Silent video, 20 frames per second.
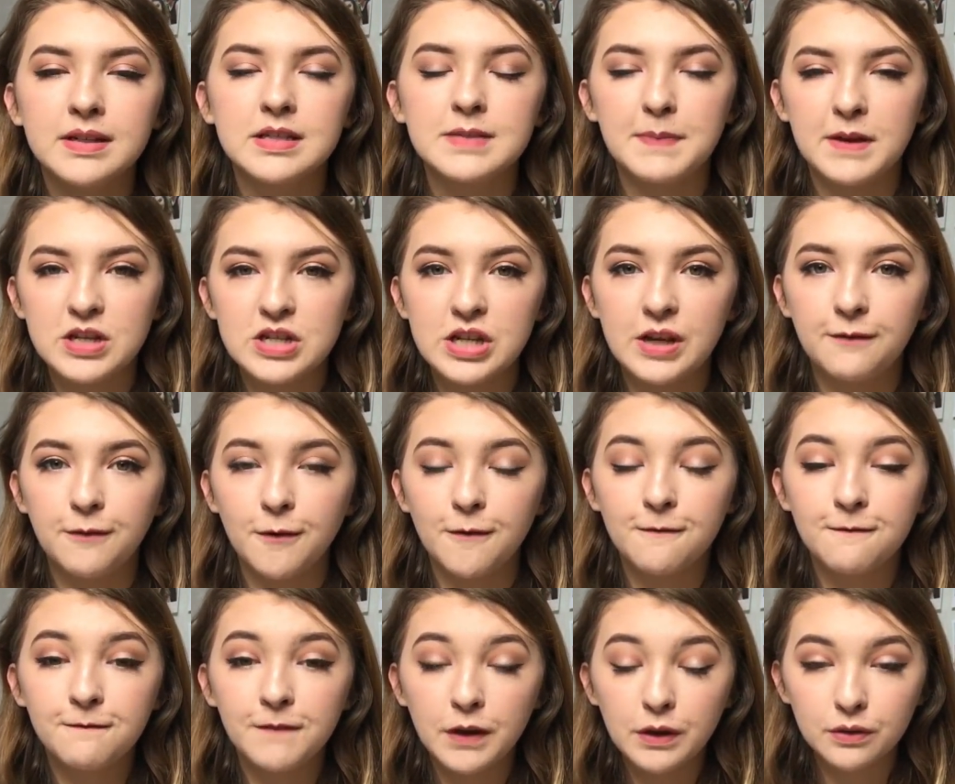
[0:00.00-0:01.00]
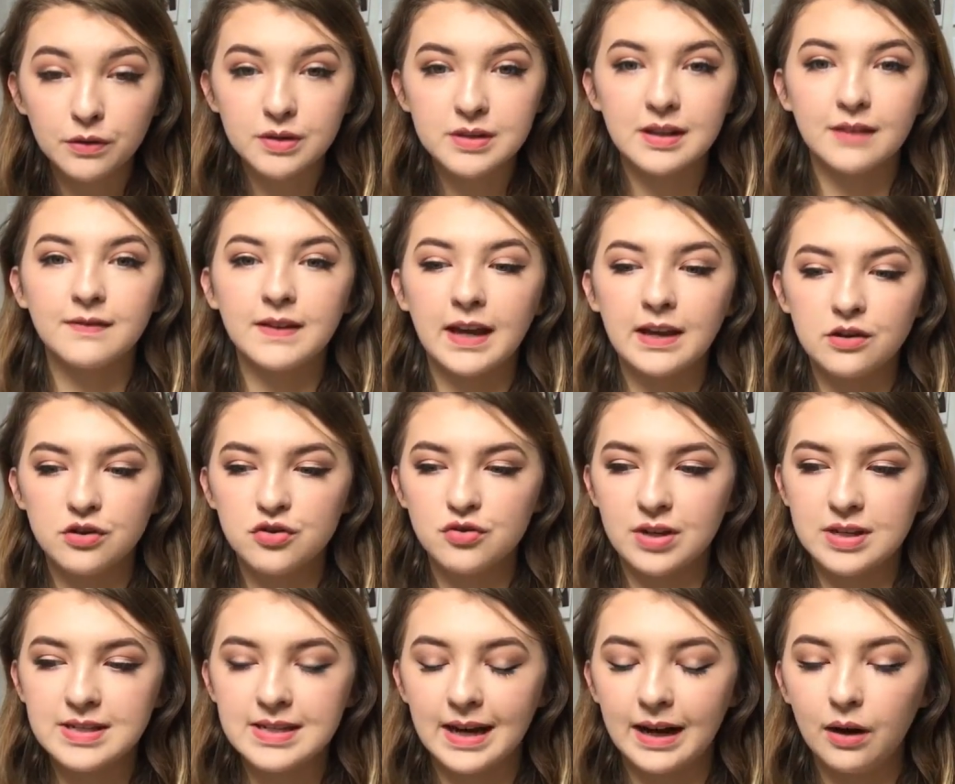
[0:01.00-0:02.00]
especially if you feel yourself getting
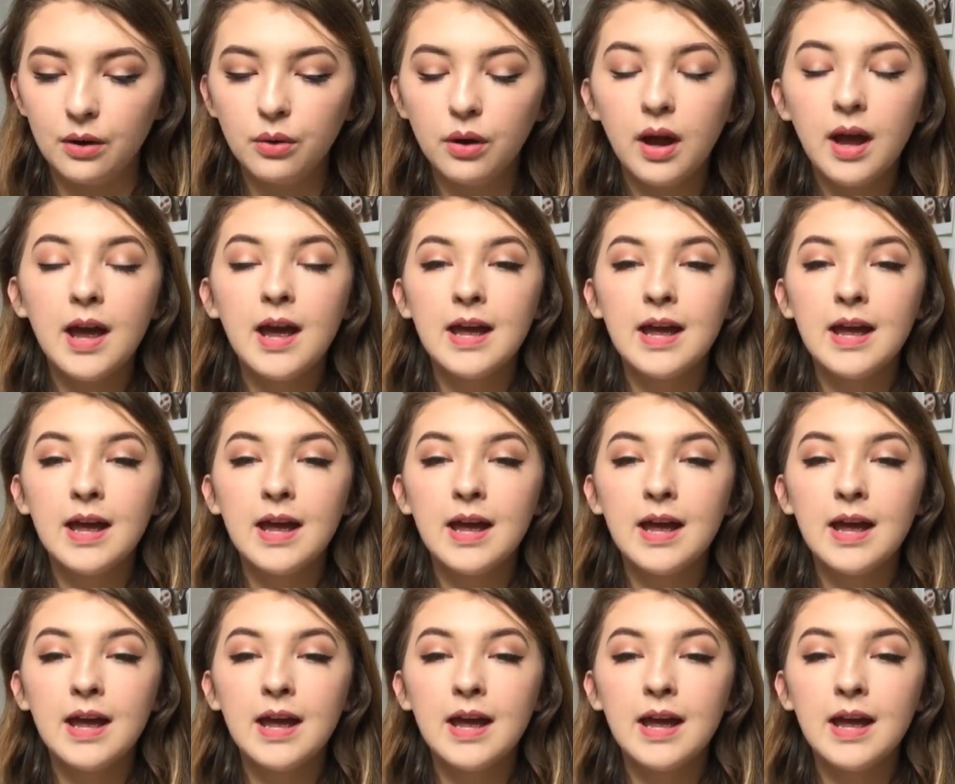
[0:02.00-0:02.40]
stressed out.